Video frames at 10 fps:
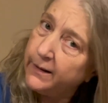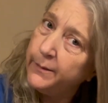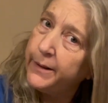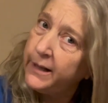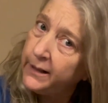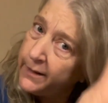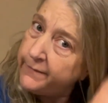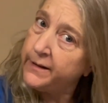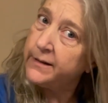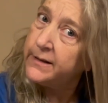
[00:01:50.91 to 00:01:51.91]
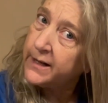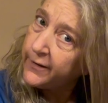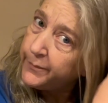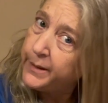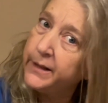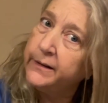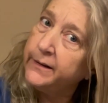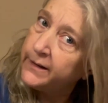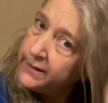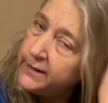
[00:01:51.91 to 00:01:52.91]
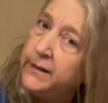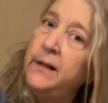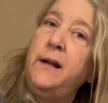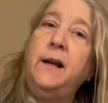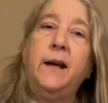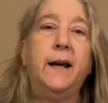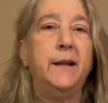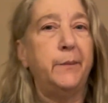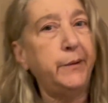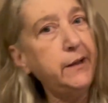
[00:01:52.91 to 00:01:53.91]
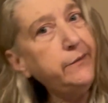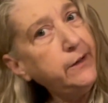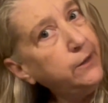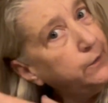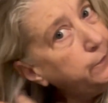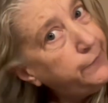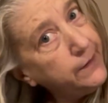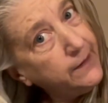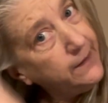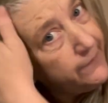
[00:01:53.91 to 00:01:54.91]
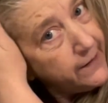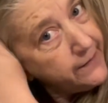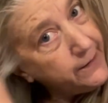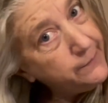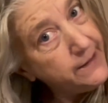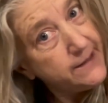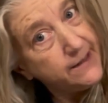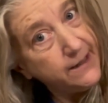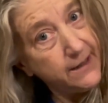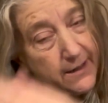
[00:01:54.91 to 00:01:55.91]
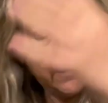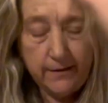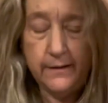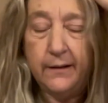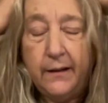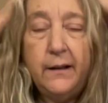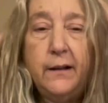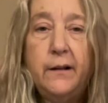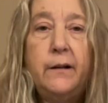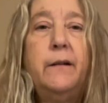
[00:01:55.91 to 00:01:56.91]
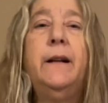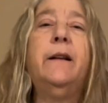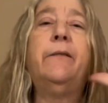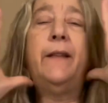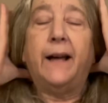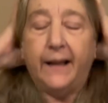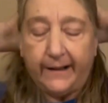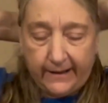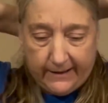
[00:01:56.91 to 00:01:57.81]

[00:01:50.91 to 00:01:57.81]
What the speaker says: But I love this stuff because it doesn't end up leaving you feeling very greasy or any of that.